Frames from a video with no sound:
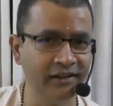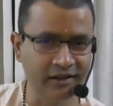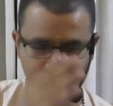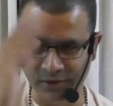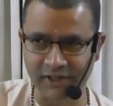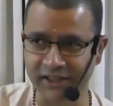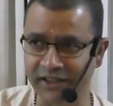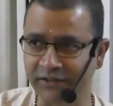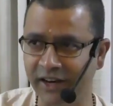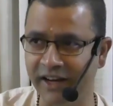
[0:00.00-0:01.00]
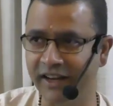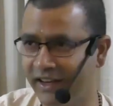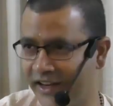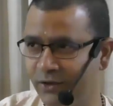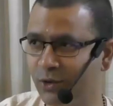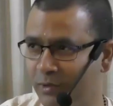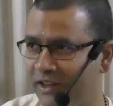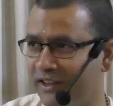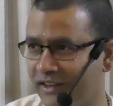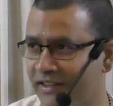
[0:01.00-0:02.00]
association of idea, he gave so many
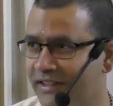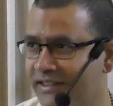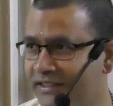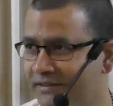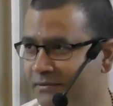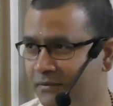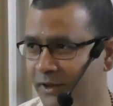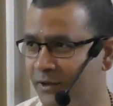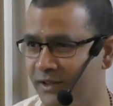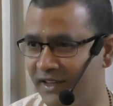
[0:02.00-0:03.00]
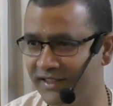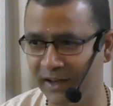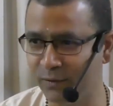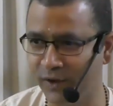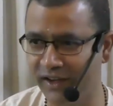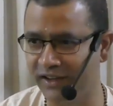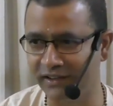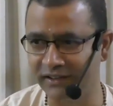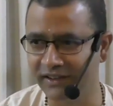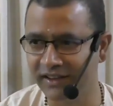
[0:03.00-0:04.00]
things. You see, same way
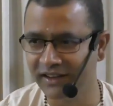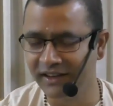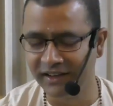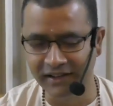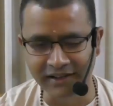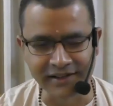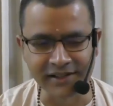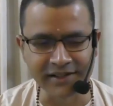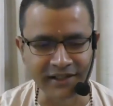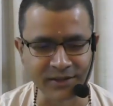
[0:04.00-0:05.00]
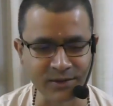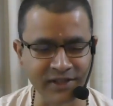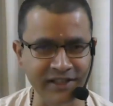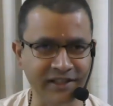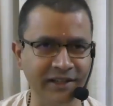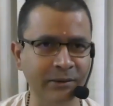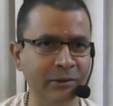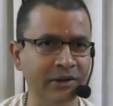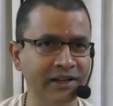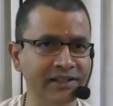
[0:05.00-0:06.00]
here. It's just association.
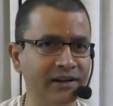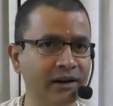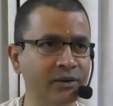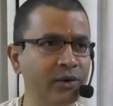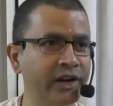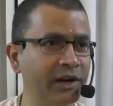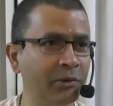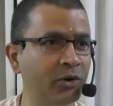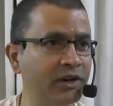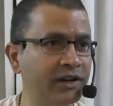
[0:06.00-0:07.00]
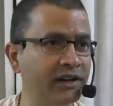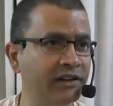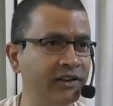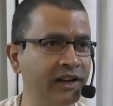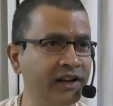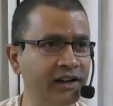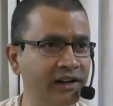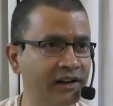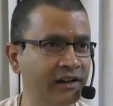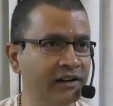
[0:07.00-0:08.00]
Remember, he is not going about it in a very
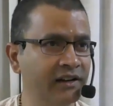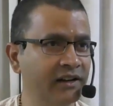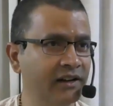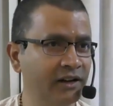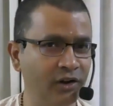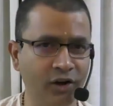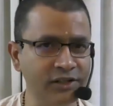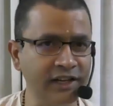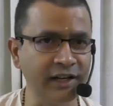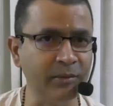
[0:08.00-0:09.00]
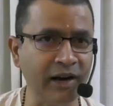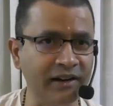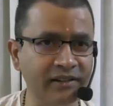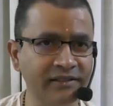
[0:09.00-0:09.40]
logical manner.